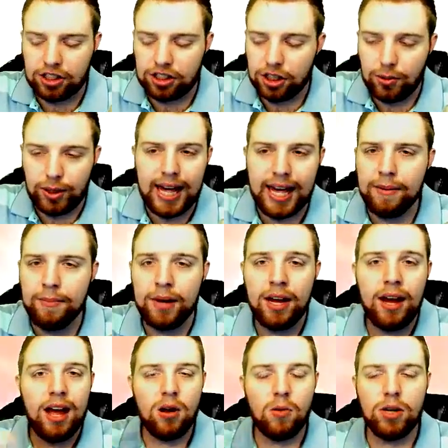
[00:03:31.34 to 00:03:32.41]
you hit him,
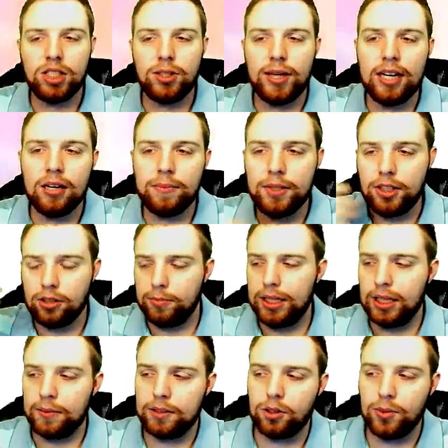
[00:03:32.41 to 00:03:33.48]
and once you hit him, you'll be
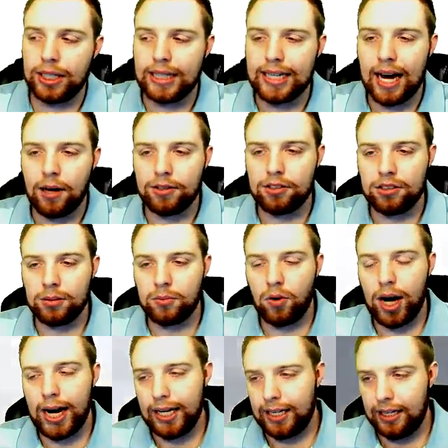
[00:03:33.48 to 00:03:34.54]
able to encounter him
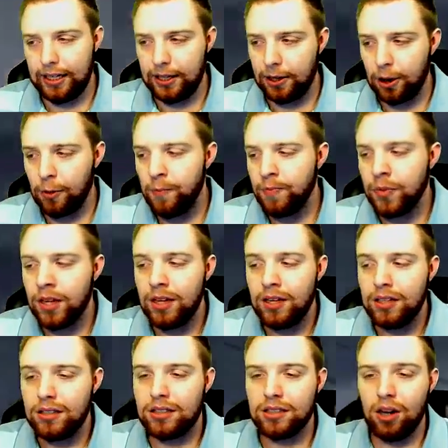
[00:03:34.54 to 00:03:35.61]
right here.
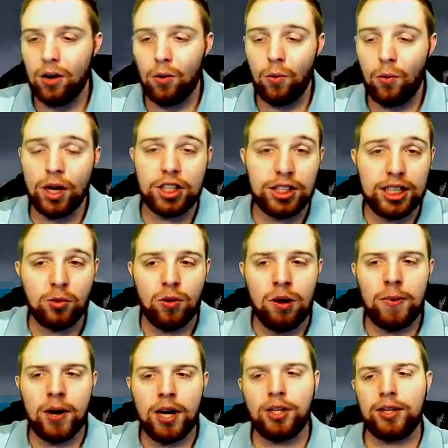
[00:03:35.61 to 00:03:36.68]
So once you get the
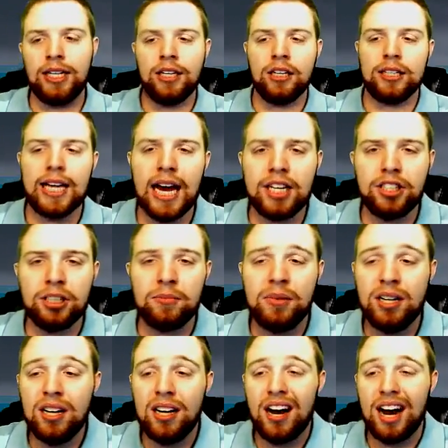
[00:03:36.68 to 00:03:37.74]
Wimpod, you can either catch him.
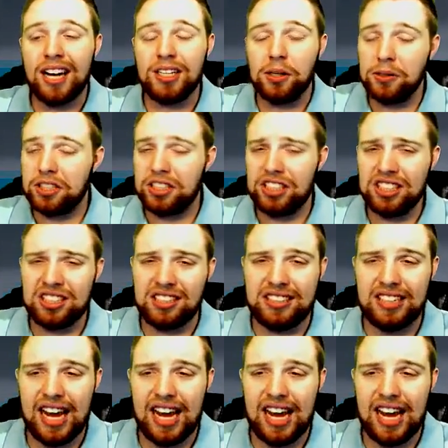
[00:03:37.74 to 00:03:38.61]
I don't suggest